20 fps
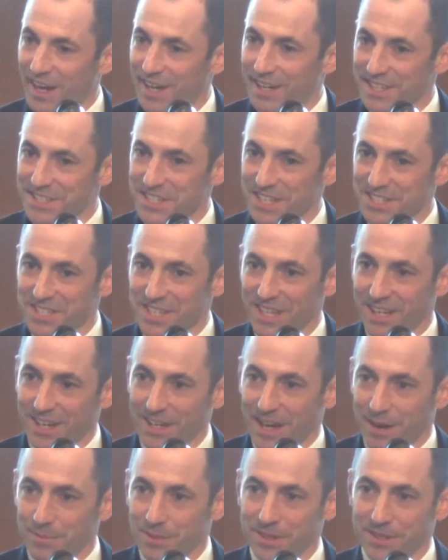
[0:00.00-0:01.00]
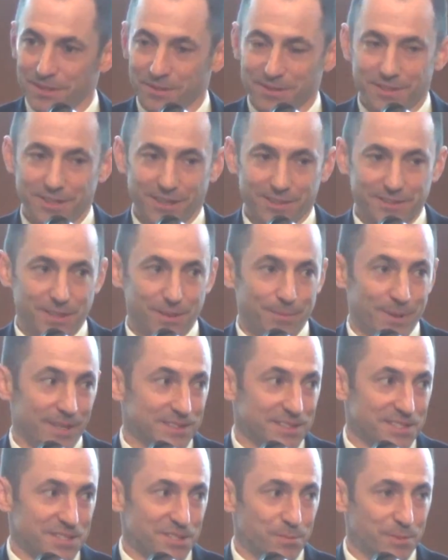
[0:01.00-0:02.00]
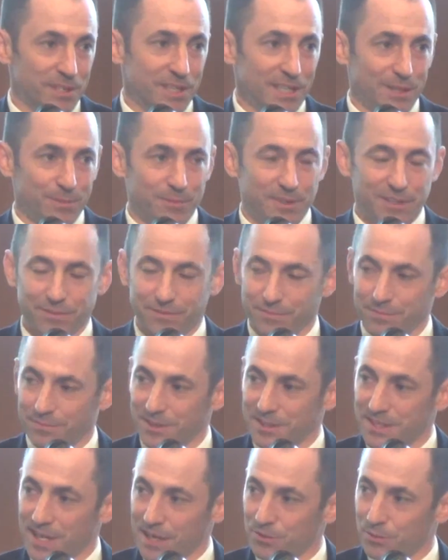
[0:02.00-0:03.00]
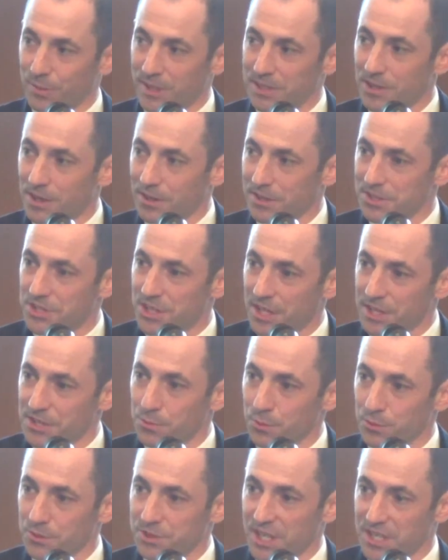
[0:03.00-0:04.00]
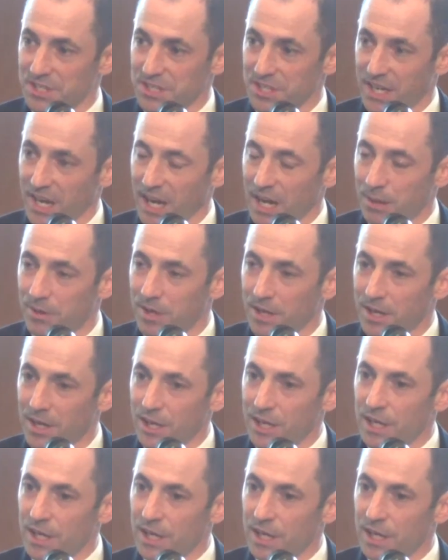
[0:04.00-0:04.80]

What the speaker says: And as I said, I didn't talk about this at the beginning, but the title of my talk is Change the Rules, Change the Game.